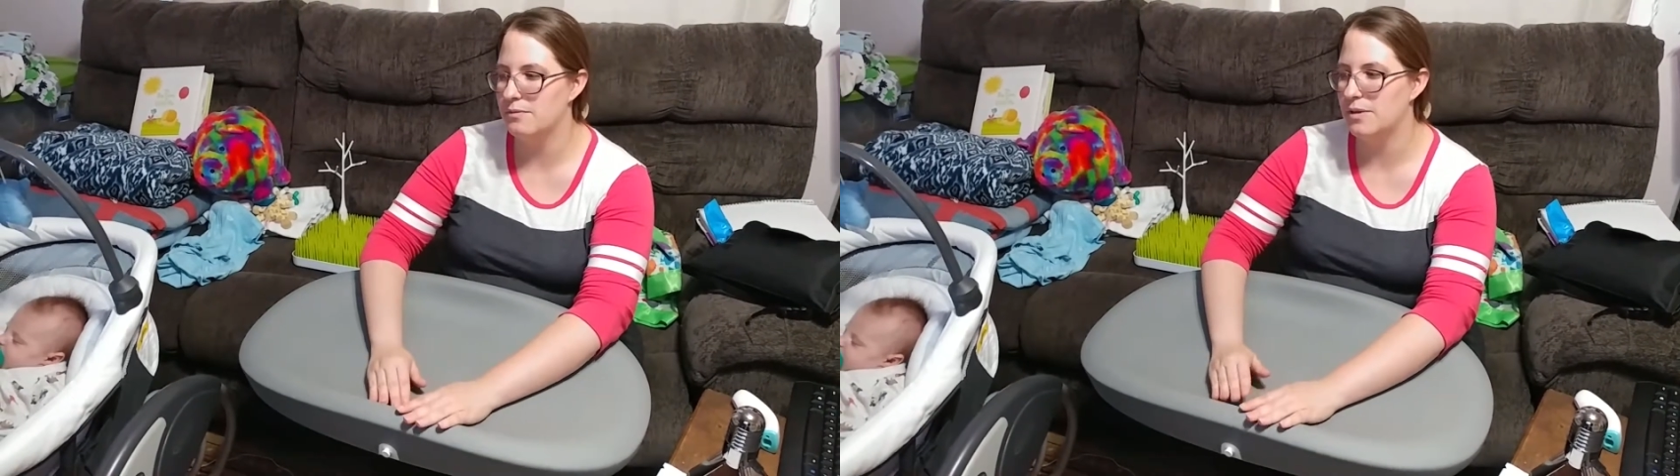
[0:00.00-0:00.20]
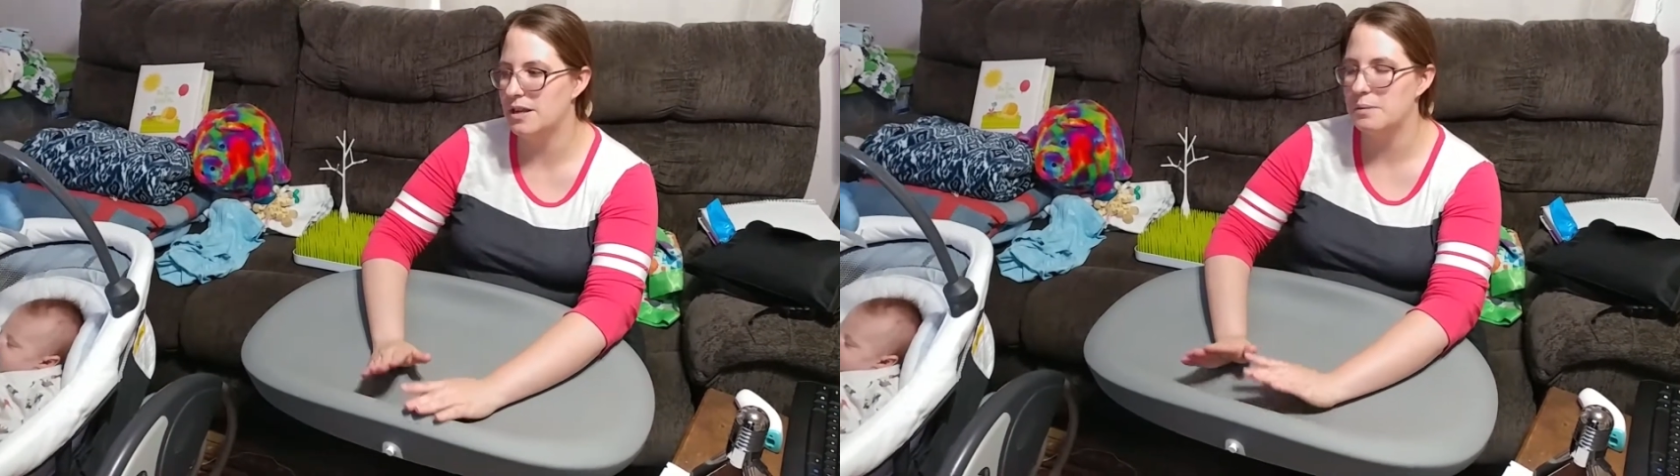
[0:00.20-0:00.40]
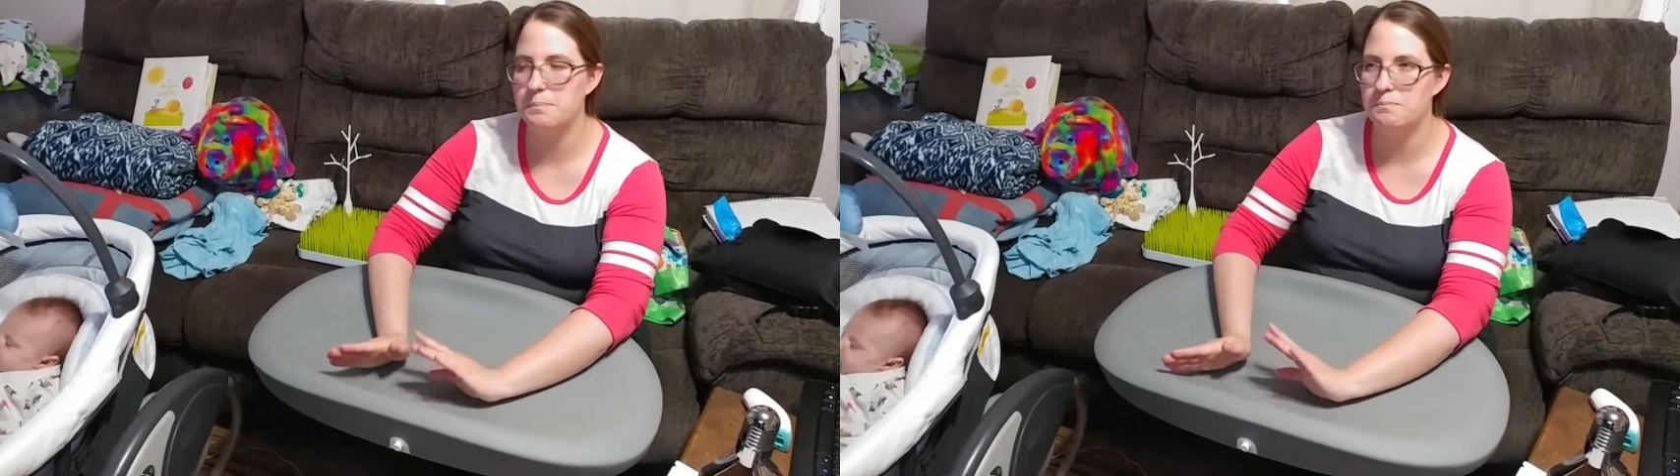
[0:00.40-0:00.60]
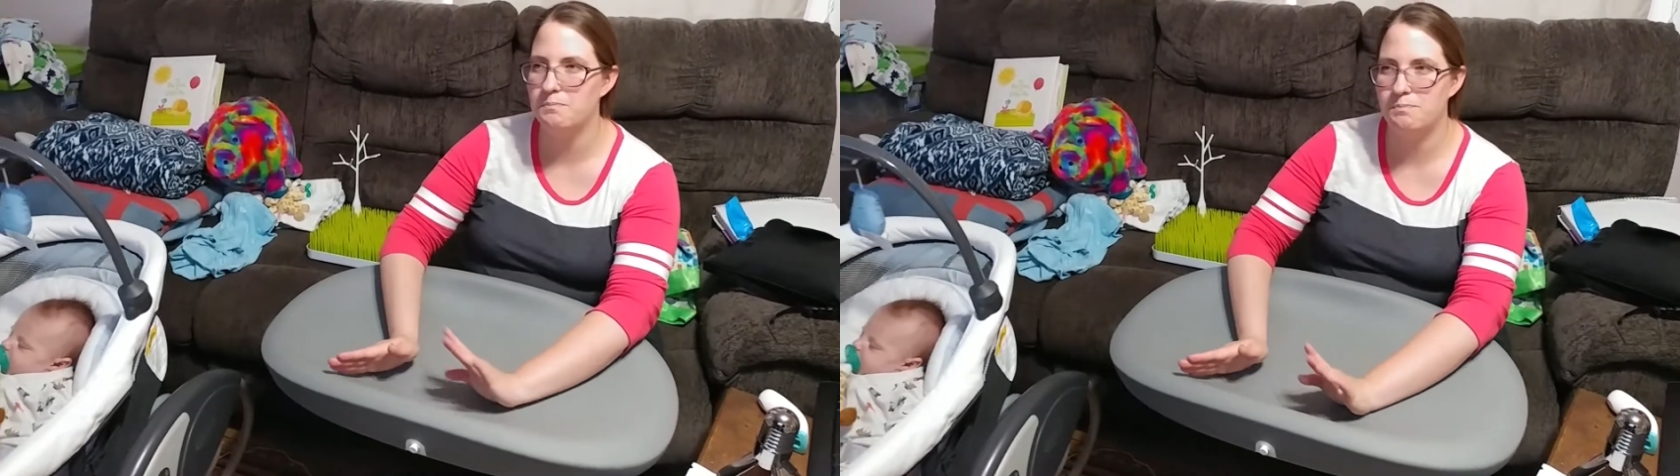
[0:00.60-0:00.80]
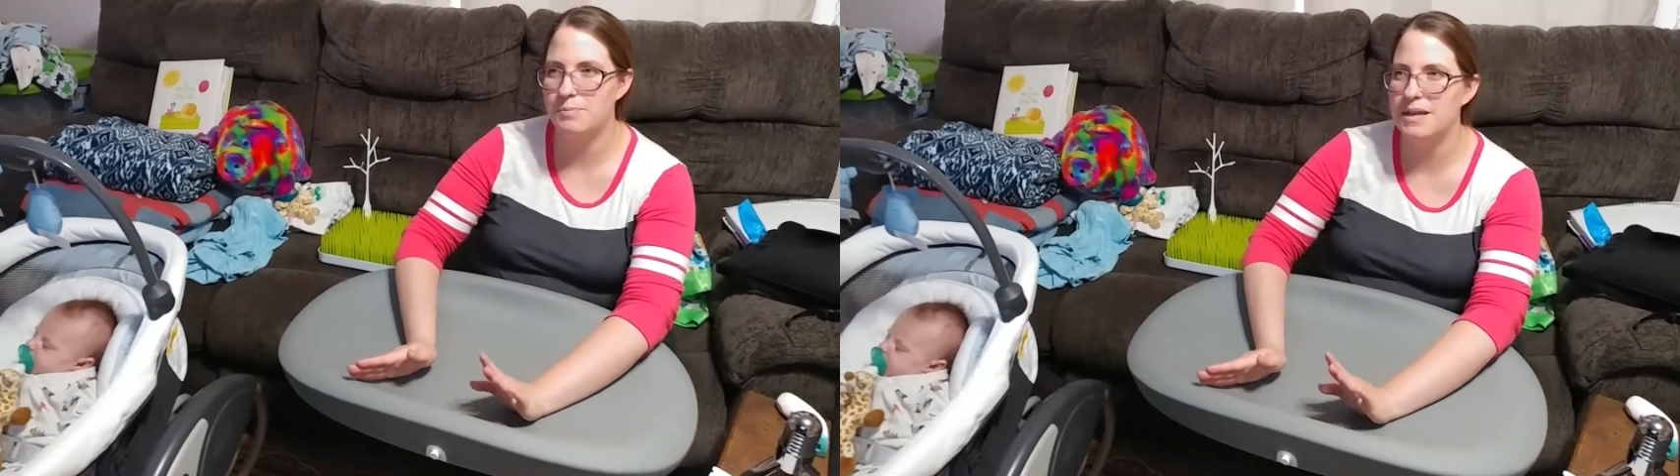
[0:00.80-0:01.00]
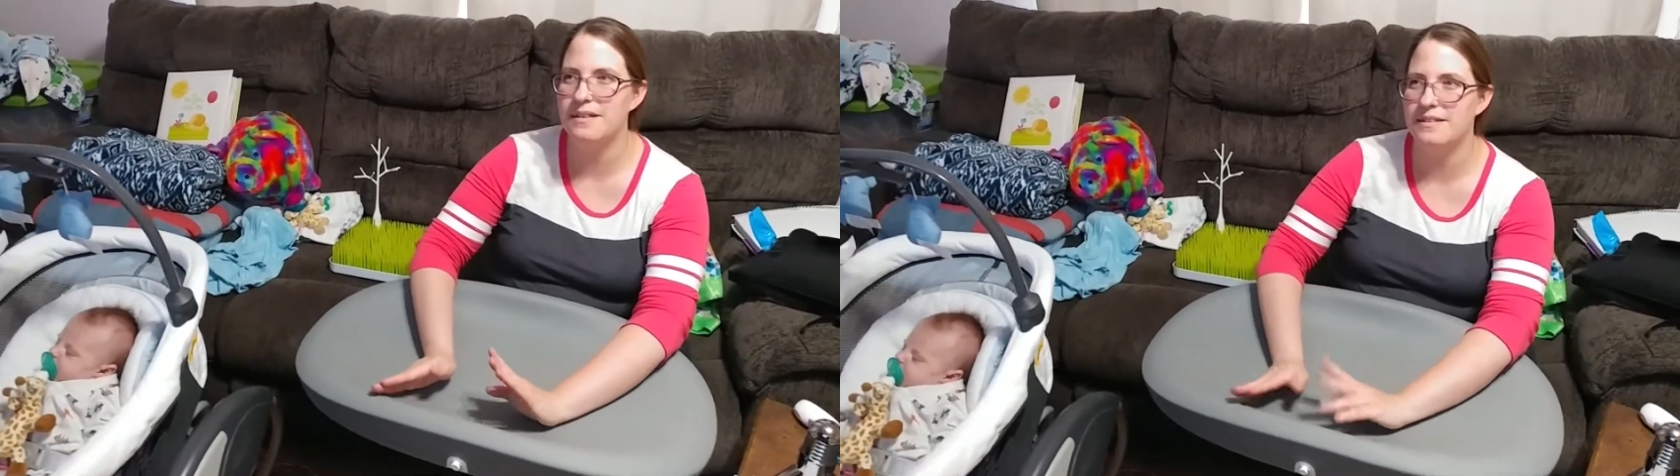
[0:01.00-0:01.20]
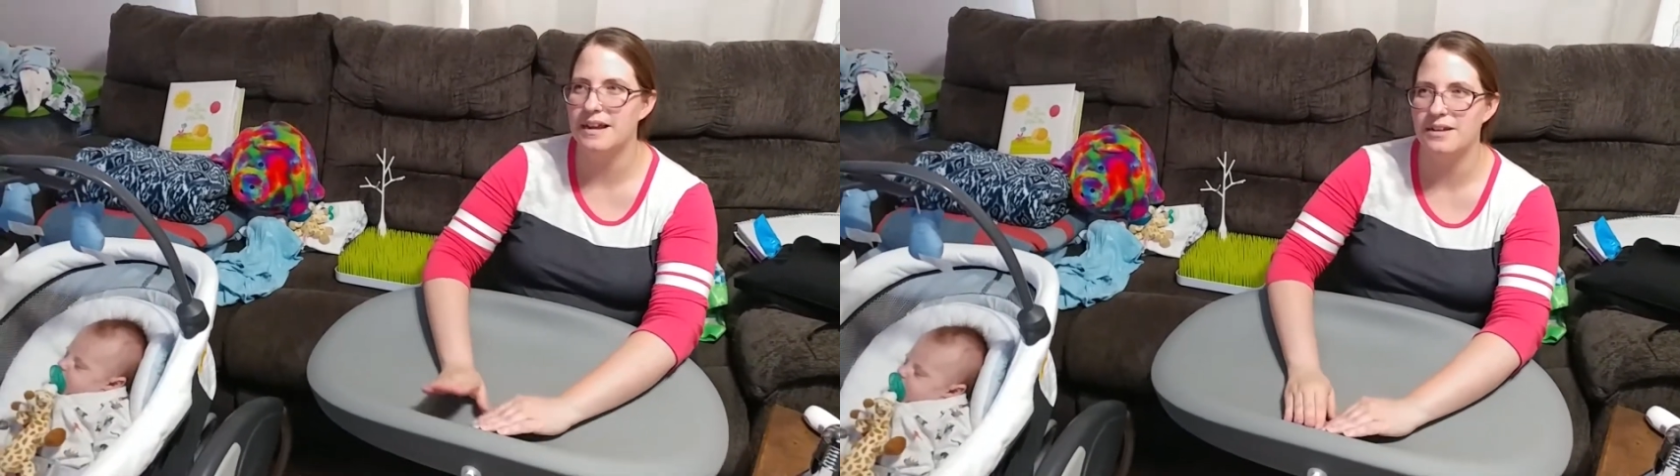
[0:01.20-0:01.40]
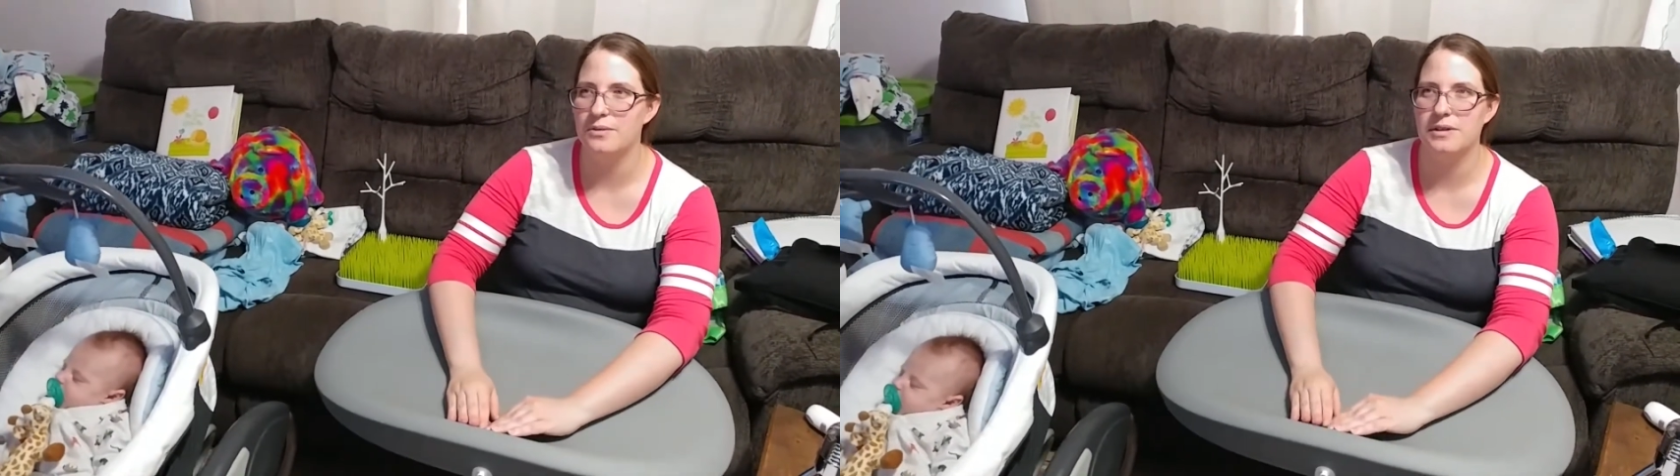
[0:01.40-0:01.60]
when he pees
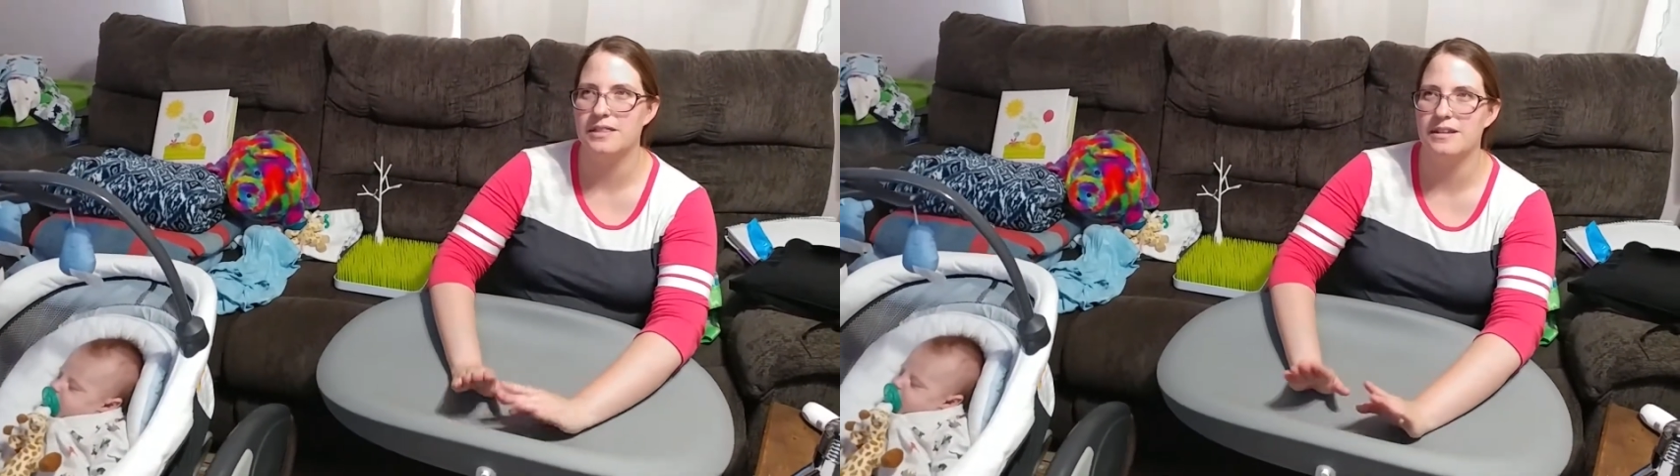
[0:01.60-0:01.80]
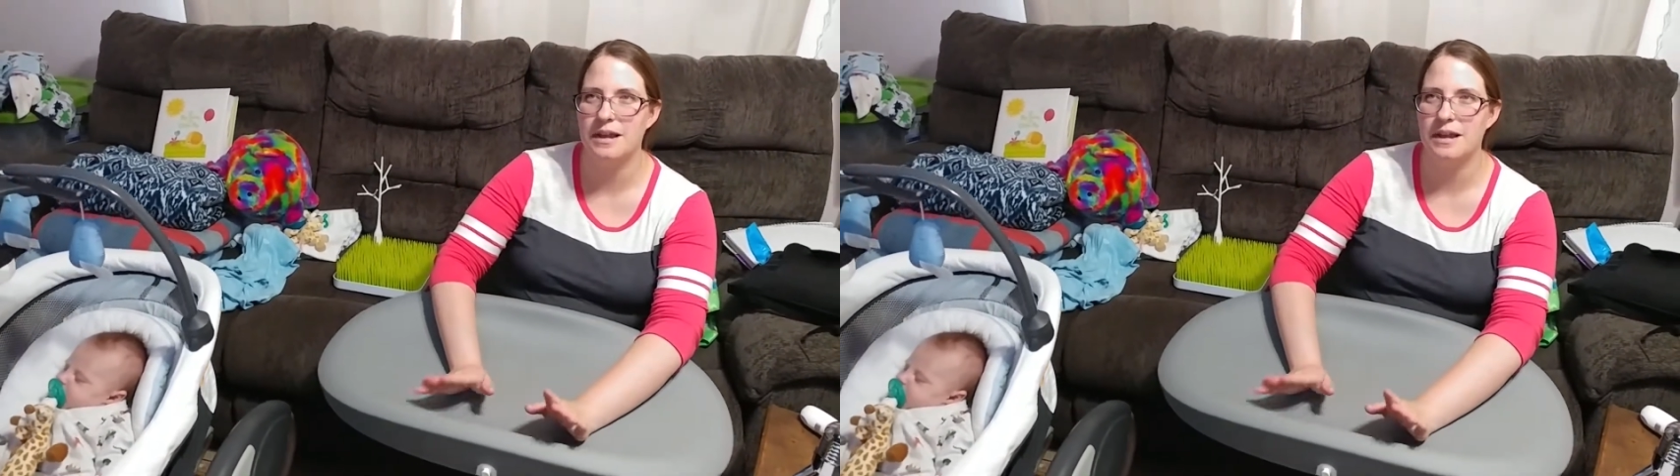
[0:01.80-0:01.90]
and I don't get the